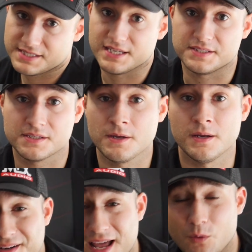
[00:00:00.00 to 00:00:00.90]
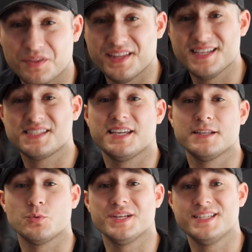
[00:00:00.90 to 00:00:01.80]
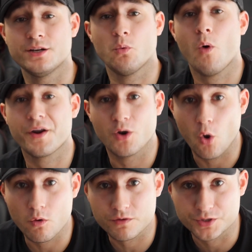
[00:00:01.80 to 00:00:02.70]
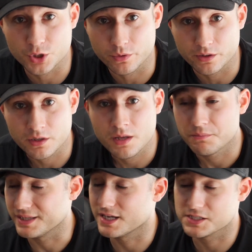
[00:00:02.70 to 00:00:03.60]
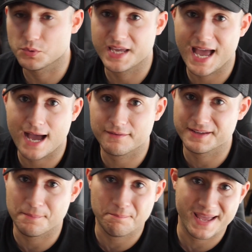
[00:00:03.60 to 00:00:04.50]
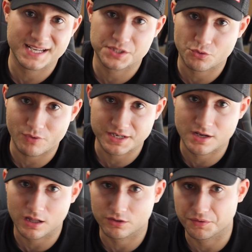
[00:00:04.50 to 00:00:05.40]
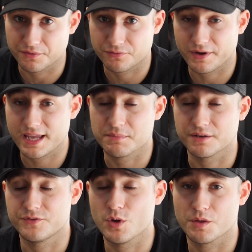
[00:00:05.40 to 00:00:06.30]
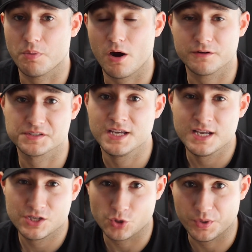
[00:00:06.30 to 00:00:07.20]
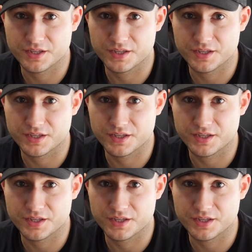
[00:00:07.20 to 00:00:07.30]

seats. Now with these seats, we didn't want to overdo it because we have an amazing red color on the frame and a few other parts, so we